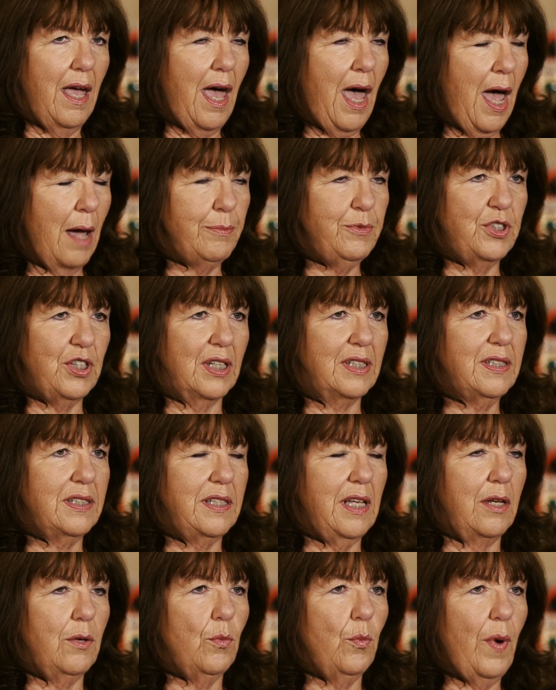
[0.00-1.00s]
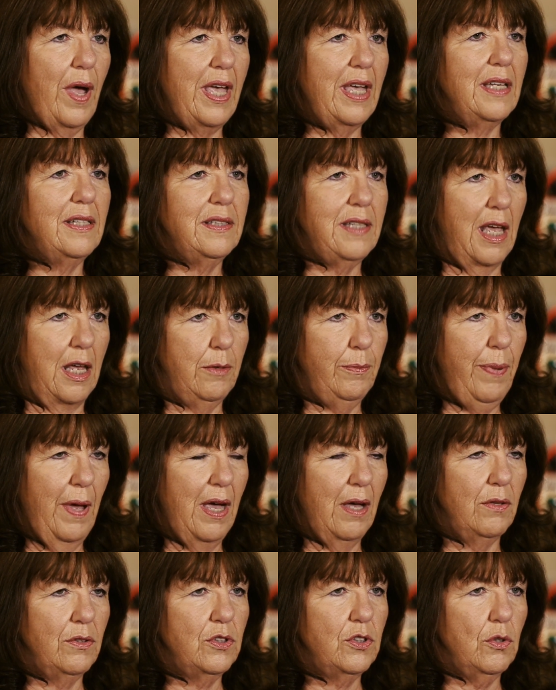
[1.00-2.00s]
objects that weigh 10
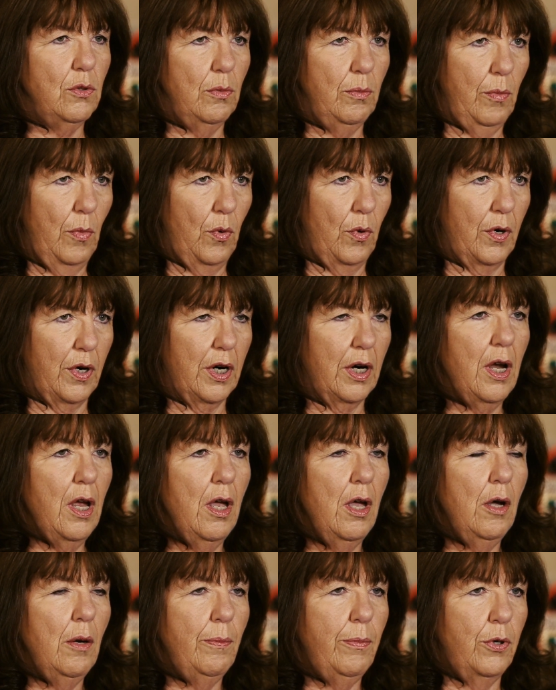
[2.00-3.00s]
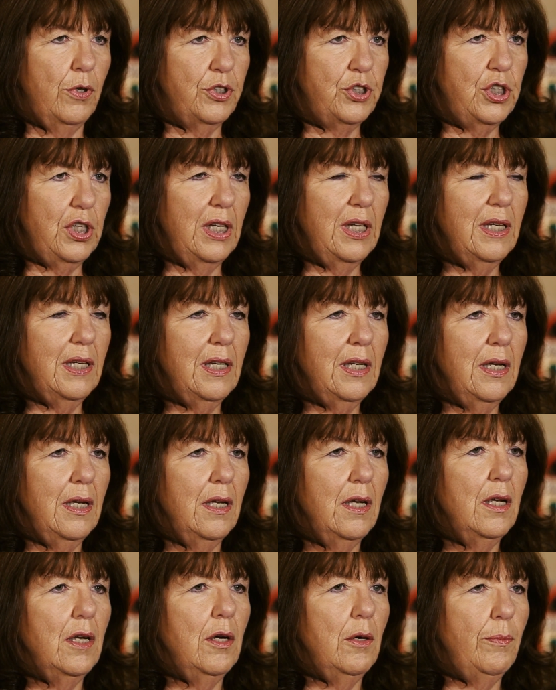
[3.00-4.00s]
pounds or more, pushing,
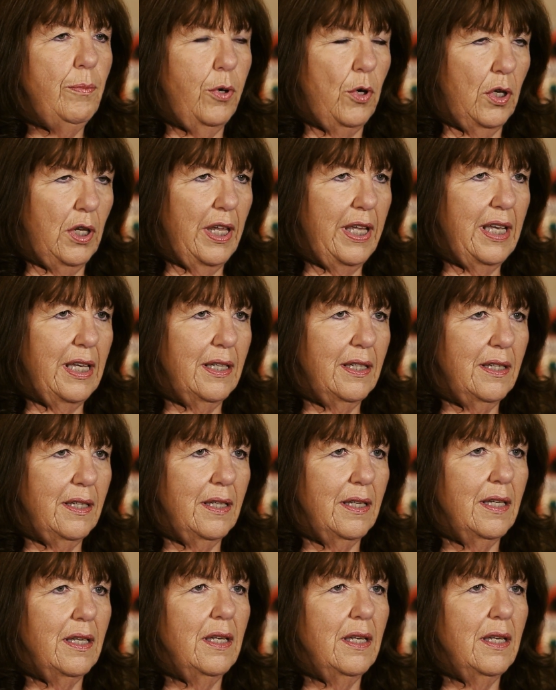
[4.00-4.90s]
pulling,